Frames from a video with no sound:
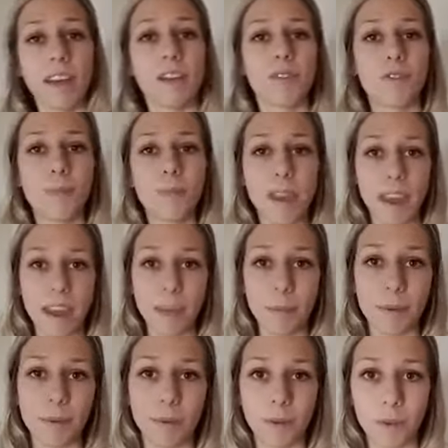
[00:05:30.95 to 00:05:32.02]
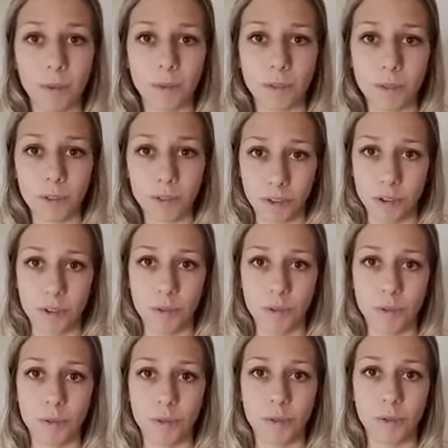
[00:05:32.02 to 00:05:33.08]
to be able
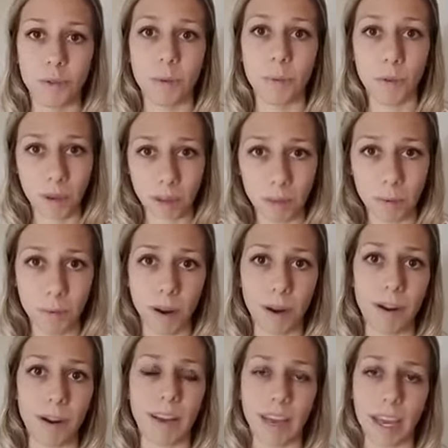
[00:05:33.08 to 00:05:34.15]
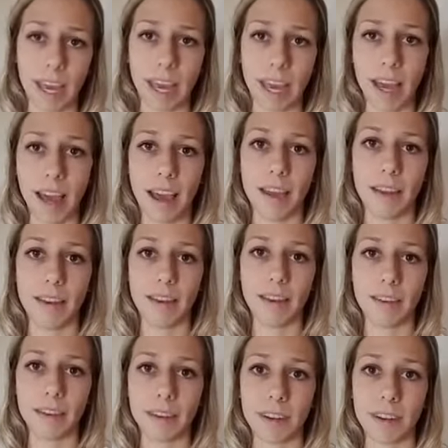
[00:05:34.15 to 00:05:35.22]
to put in the work and,